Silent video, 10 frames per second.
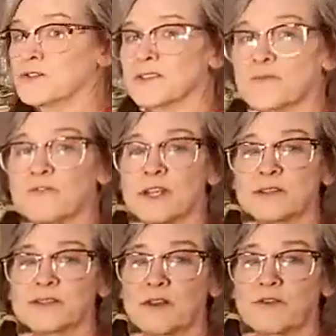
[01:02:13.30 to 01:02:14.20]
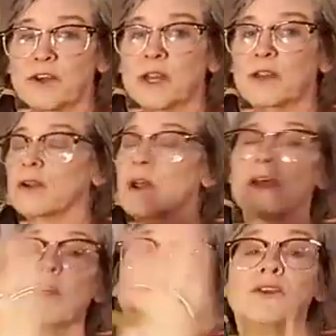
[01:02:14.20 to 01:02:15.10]
do some fields over here.
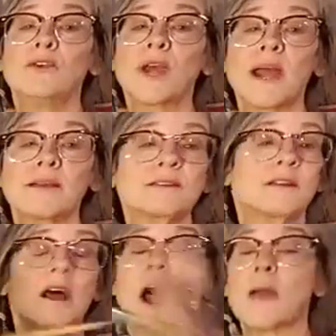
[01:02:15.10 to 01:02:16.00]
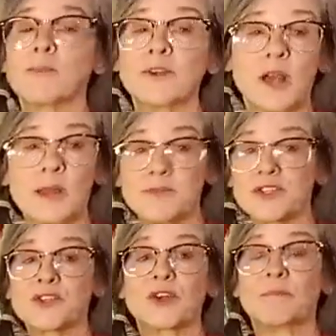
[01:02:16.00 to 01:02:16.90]
You guys, I'm
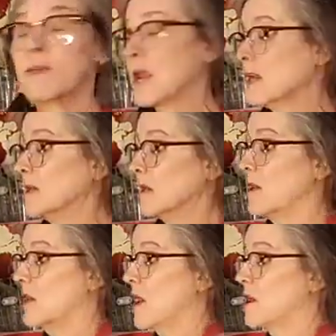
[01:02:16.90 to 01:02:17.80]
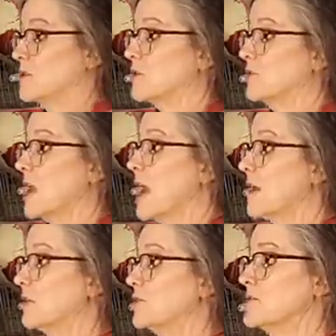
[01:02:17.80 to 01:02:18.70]
just going to paint. I showed you how
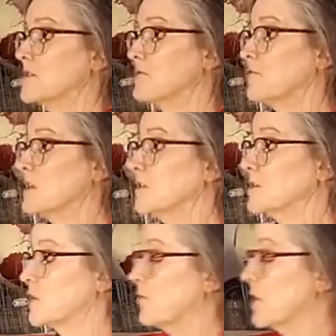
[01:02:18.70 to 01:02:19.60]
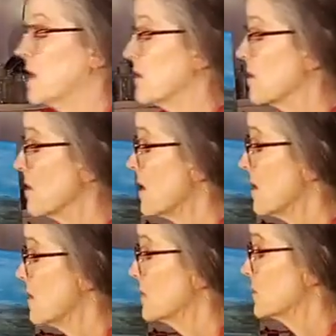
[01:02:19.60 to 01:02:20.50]
to do some fields over here.
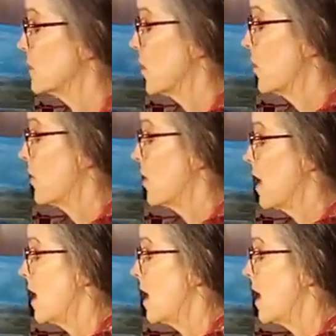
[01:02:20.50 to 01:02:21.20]
So